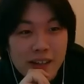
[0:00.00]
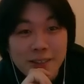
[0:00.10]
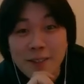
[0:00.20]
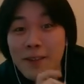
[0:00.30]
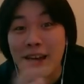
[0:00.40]

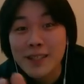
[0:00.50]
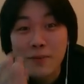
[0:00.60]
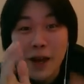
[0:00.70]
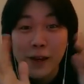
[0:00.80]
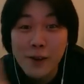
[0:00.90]
So that's
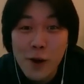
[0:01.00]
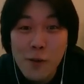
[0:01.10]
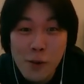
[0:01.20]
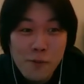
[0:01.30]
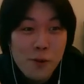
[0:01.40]
my
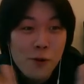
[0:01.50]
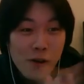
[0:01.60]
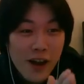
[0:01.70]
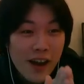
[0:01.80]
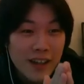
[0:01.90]
global pool,
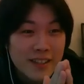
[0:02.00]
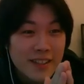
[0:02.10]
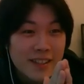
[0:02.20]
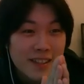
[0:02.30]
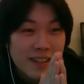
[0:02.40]
guys.
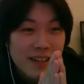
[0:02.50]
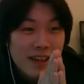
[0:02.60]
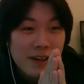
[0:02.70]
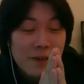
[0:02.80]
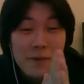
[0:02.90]

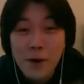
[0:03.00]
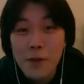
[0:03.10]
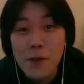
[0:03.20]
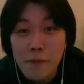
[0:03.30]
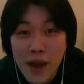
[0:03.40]

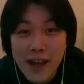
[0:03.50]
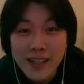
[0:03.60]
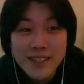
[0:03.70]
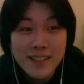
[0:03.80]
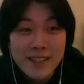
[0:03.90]
Not the
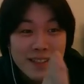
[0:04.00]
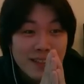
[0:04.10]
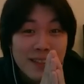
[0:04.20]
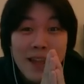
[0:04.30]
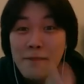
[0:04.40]
best.
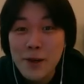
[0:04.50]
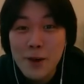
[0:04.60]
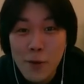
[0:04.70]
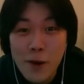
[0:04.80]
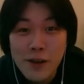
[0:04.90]
Let me
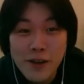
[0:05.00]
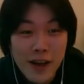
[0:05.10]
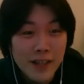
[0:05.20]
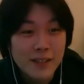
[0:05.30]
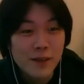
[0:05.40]
know what you
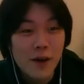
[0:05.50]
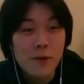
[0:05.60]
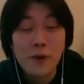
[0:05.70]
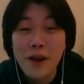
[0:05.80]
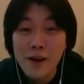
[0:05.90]
guys
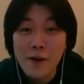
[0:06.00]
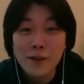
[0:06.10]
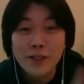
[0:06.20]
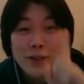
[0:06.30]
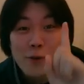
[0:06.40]
got. We are
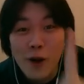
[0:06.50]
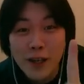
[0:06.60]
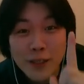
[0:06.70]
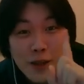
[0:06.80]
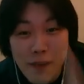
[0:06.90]
going to do
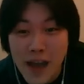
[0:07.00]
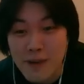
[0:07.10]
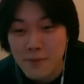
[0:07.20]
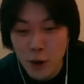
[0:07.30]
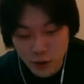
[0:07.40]
one
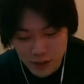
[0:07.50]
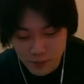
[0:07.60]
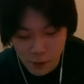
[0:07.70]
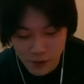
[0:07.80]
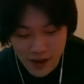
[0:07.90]
Japan
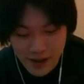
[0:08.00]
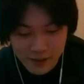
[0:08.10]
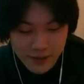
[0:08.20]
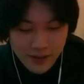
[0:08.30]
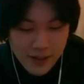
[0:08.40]
multi-pool
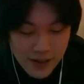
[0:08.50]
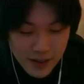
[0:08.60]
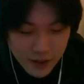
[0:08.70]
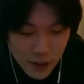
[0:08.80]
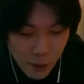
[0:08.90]
now.
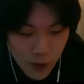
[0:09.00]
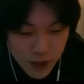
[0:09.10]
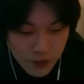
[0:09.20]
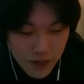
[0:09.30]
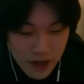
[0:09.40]
So
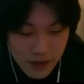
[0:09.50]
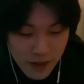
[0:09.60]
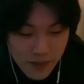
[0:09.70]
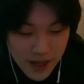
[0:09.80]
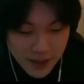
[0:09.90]
wish me the
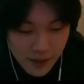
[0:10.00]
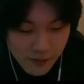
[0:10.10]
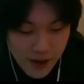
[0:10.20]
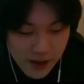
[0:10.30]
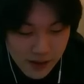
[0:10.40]
best
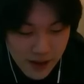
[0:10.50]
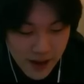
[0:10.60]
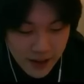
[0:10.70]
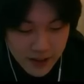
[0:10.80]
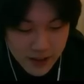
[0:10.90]
of luck,
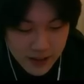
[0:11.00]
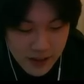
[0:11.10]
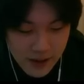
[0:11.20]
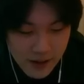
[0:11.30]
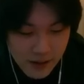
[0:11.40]
guys.
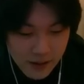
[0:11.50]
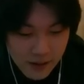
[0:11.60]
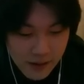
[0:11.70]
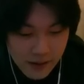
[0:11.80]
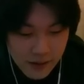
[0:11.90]

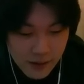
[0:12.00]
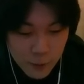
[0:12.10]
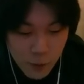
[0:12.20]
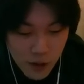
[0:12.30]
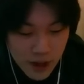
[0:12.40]

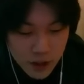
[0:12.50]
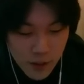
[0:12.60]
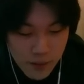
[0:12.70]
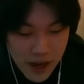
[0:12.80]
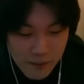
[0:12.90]
One
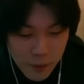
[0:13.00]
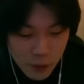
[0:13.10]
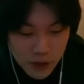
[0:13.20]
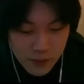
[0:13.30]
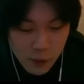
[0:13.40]
Japan
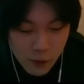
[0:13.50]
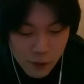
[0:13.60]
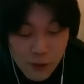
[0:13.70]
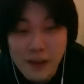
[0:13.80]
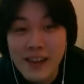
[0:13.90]

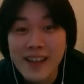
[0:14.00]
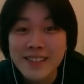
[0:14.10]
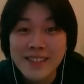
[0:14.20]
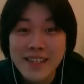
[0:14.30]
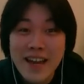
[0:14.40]
multi-pool.
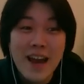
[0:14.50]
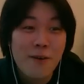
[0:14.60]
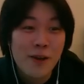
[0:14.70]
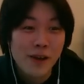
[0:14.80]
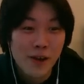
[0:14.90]
Let's see
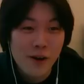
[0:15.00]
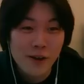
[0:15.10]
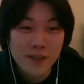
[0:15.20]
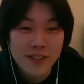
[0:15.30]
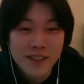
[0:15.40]
how it goes.